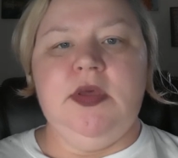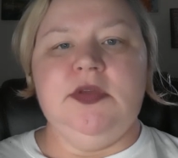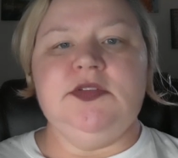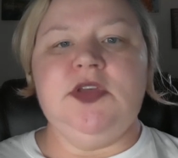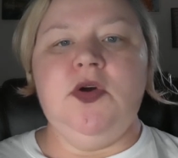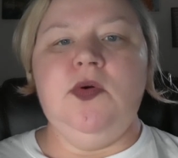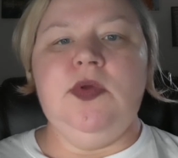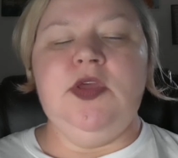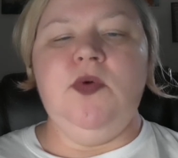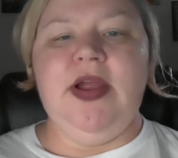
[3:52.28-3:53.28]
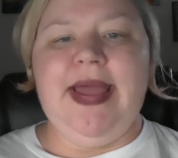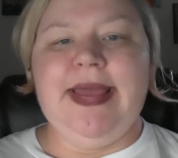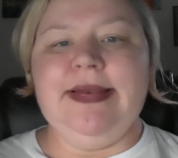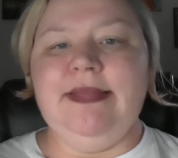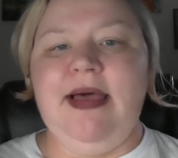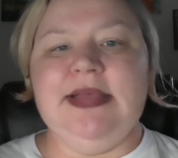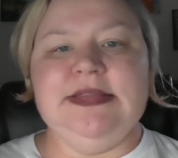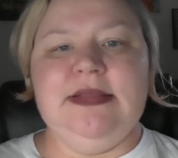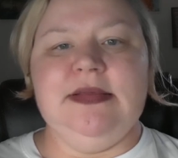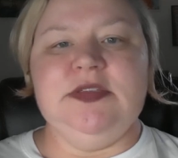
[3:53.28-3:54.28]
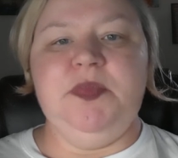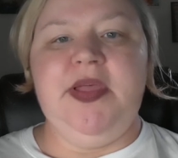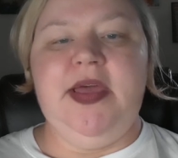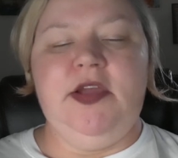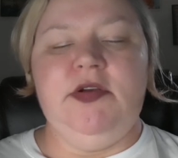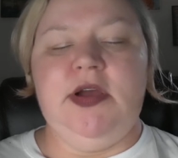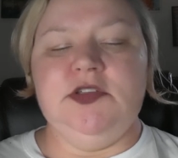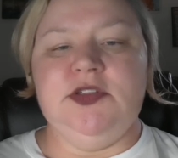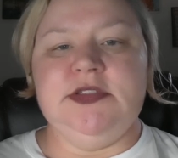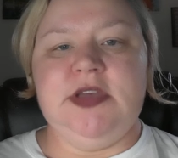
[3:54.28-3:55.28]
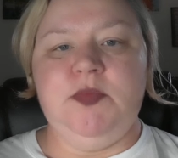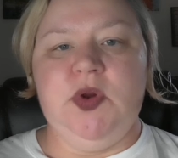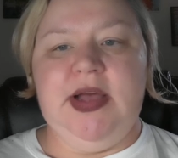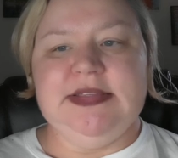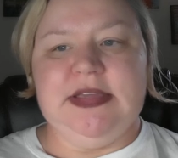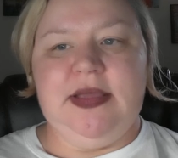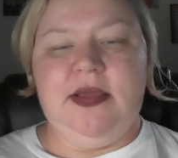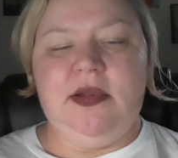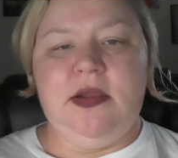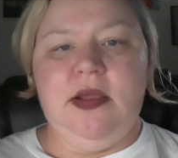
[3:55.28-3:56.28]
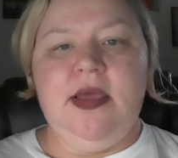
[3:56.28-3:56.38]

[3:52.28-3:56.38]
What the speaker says: So you are analyzing this play. You're not just summarizing it.